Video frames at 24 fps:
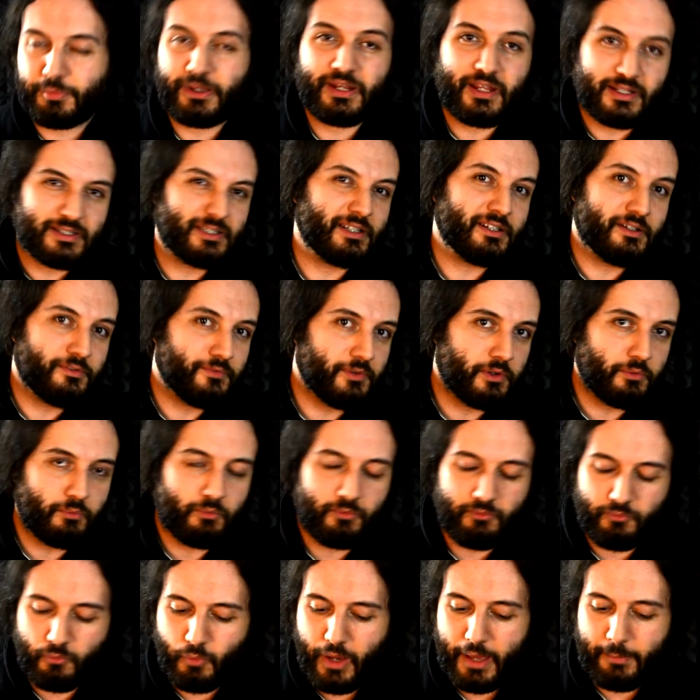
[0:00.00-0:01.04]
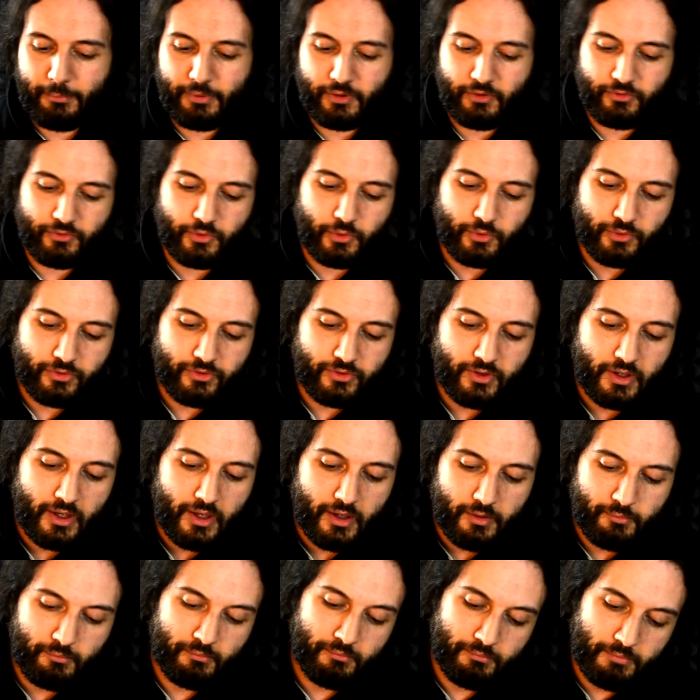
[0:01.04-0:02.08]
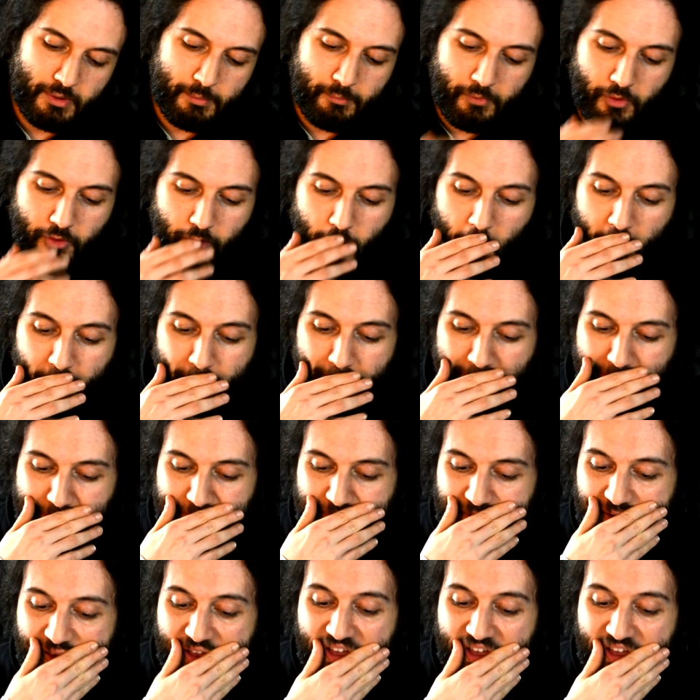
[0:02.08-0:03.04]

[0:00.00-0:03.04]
but that's a different weapon, of course, a bit more complex.